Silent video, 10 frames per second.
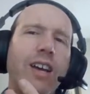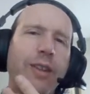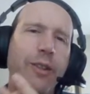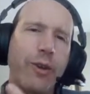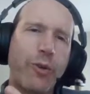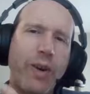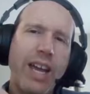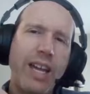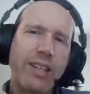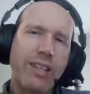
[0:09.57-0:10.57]
the
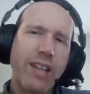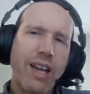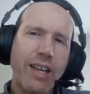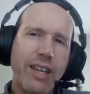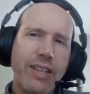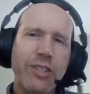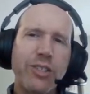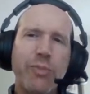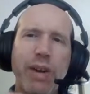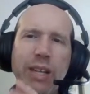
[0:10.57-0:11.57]
Grand
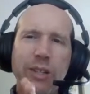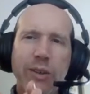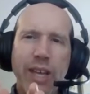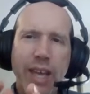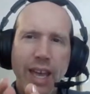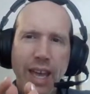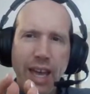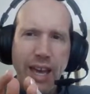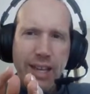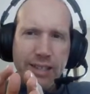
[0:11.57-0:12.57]
Alliance by looking
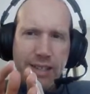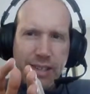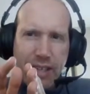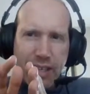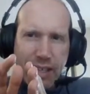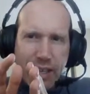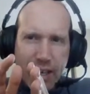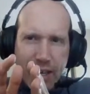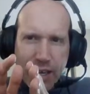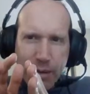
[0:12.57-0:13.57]
at the
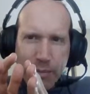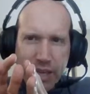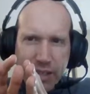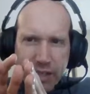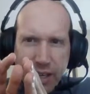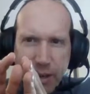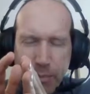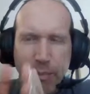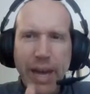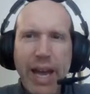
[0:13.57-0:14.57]
basic
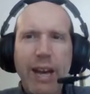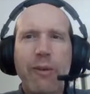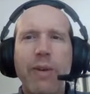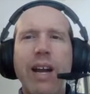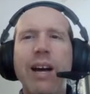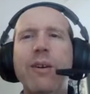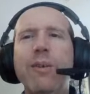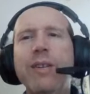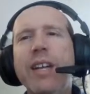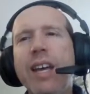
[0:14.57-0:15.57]

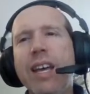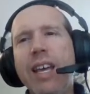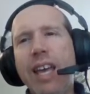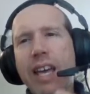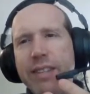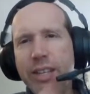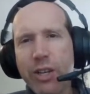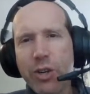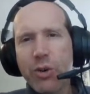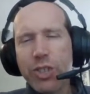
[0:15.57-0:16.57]
background and the
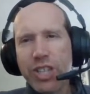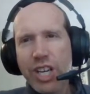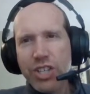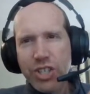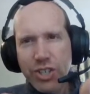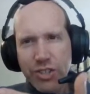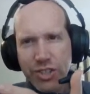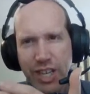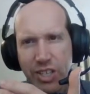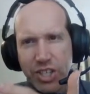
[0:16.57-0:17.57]
negotiations
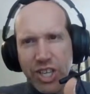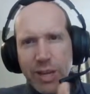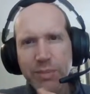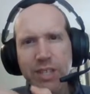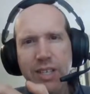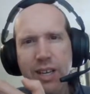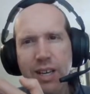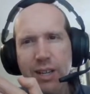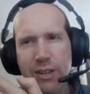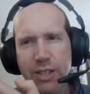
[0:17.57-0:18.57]
that shaped
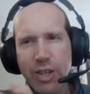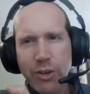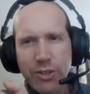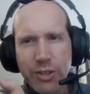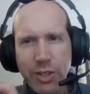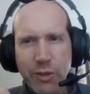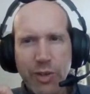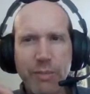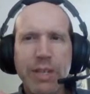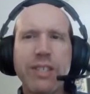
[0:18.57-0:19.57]
the Yalta
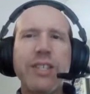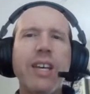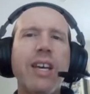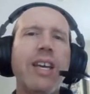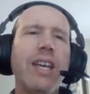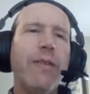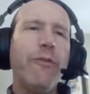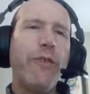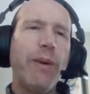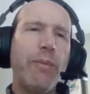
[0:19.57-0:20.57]
Agreement in
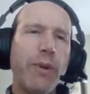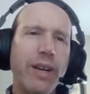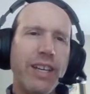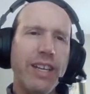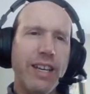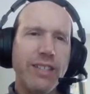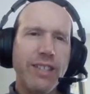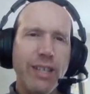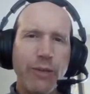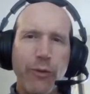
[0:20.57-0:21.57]
February
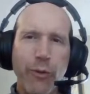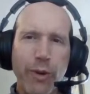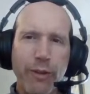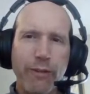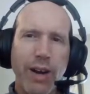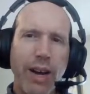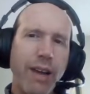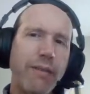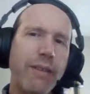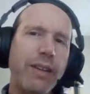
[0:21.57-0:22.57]

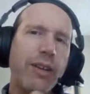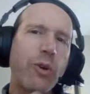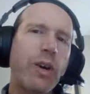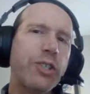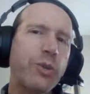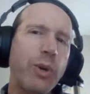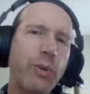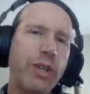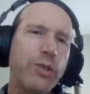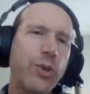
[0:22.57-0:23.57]
1945. And the question we
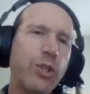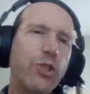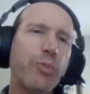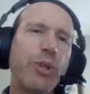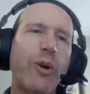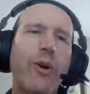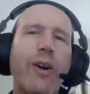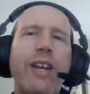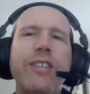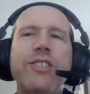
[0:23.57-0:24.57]
want to explore
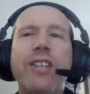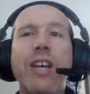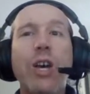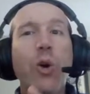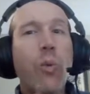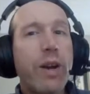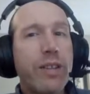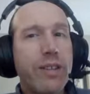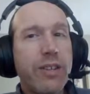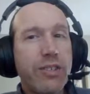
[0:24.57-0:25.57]
is
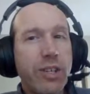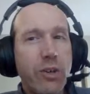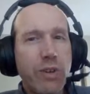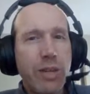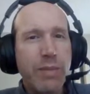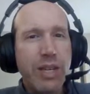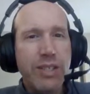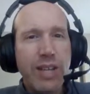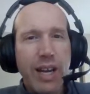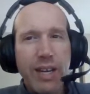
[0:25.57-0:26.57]
whether this
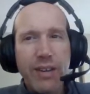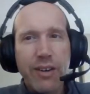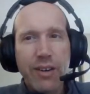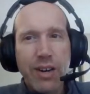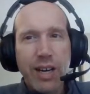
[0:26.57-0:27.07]
agreement either